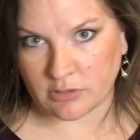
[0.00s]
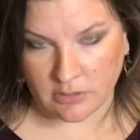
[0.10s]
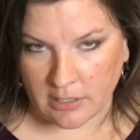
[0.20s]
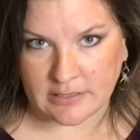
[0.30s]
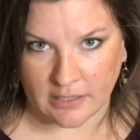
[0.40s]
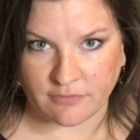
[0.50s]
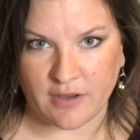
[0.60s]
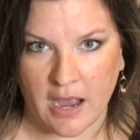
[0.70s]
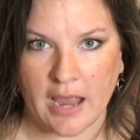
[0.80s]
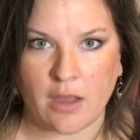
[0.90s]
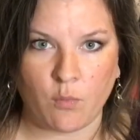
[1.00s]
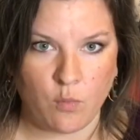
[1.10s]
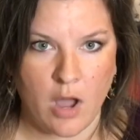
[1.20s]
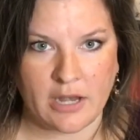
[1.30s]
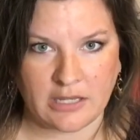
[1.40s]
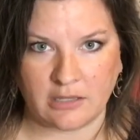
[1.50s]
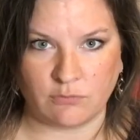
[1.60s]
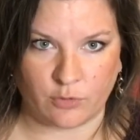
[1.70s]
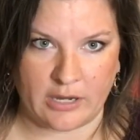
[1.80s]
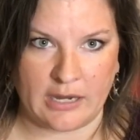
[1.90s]
to identify what can
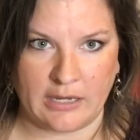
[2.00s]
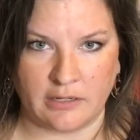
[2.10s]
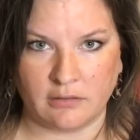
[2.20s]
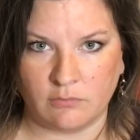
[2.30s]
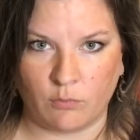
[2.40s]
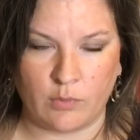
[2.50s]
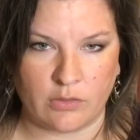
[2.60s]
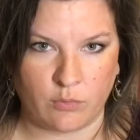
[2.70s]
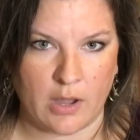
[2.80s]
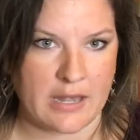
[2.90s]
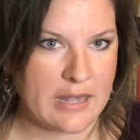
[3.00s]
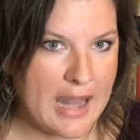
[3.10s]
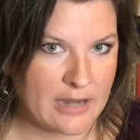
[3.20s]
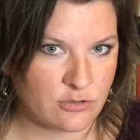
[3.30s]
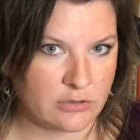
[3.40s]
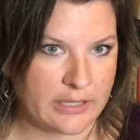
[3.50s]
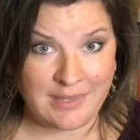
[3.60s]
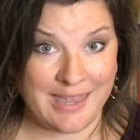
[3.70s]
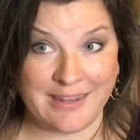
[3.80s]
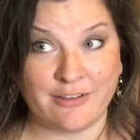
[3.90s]
breed with what naturally.
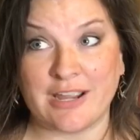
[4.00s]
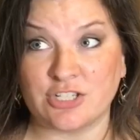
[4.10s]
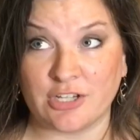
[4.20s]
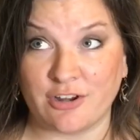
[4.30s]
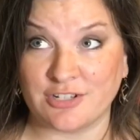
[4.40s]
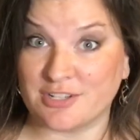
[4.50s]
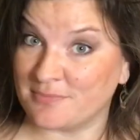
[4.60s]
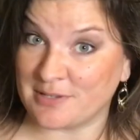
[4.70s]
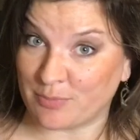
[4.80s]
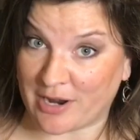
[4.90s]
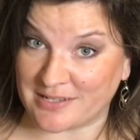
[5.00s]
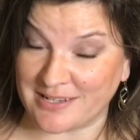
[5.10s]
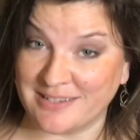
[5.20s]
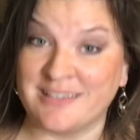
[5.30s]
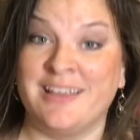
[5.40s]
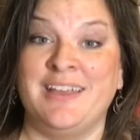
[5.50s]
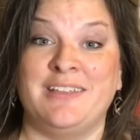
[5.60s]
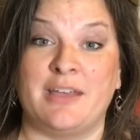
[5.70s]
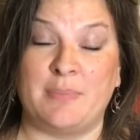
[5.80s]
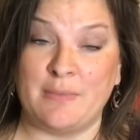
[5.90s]
And there actually are some surprises
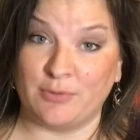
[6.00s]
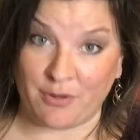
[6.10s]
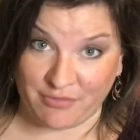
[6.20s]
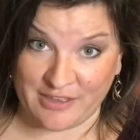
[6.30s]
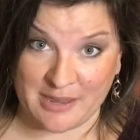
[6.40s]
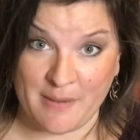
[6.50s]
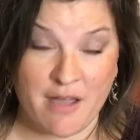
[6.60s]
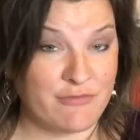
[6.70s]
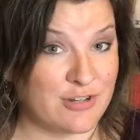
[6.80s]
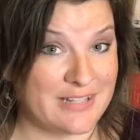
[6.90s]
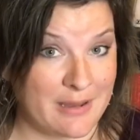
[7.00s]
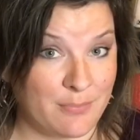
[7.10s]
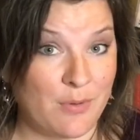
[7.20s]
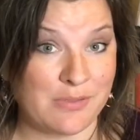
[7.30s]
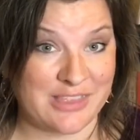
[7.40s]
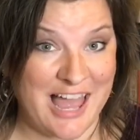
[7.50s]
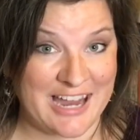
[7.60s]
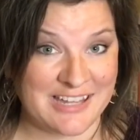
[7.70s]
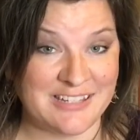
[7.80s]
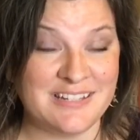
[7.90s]
that people don't think about. For example,
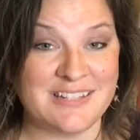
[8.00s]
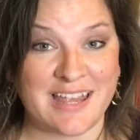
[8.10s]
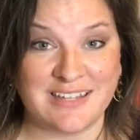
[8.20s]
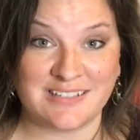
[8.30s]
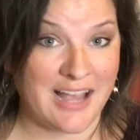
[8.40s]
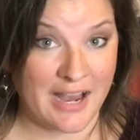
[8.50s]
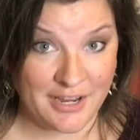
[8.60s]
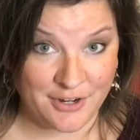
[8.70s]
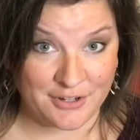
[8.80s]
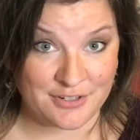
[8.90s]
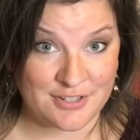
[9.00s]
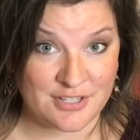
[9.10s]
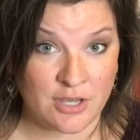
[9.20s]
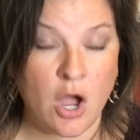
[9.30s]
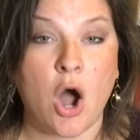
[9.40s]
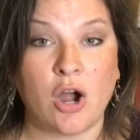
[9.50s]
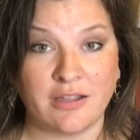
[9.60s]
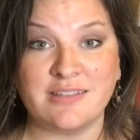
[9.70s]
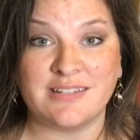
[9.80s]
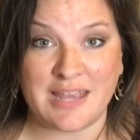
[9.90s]
lions and tigers
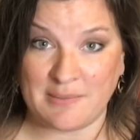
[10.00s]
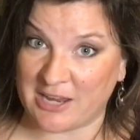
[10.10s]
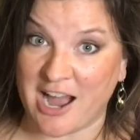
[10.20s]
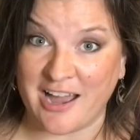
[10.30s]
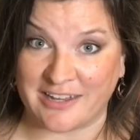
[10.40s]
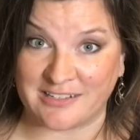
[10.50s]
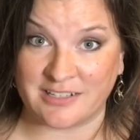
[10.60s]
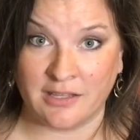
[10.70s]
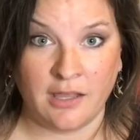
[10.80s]
are the same kind.